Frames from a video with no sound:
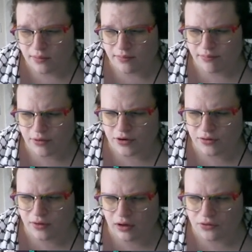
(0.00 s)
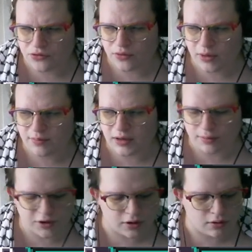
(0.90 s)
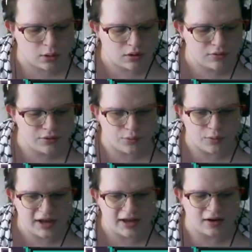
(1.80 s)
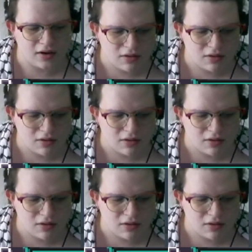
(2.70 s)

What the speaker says: But who knows, you might be able to go all the way.